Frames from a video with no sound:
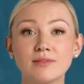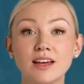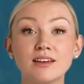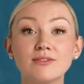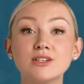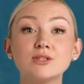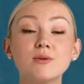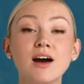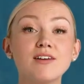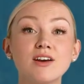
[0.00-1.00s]
In the first
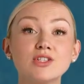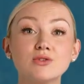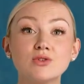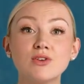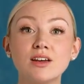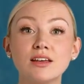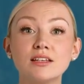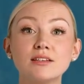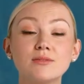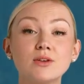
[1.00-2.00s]
block of our
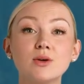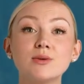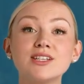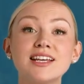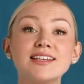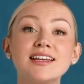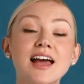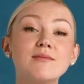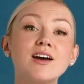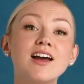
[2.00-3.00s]
tutorial, we will present the
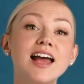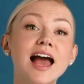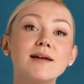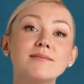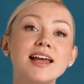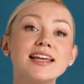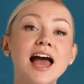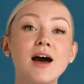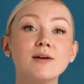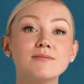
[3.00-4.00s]
mGuard app and
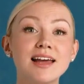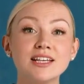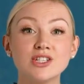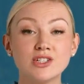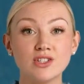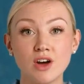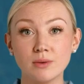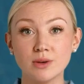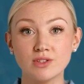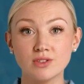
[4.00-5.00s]
how it manages guard
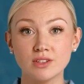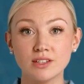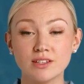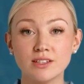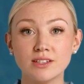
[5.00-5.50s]
patrols.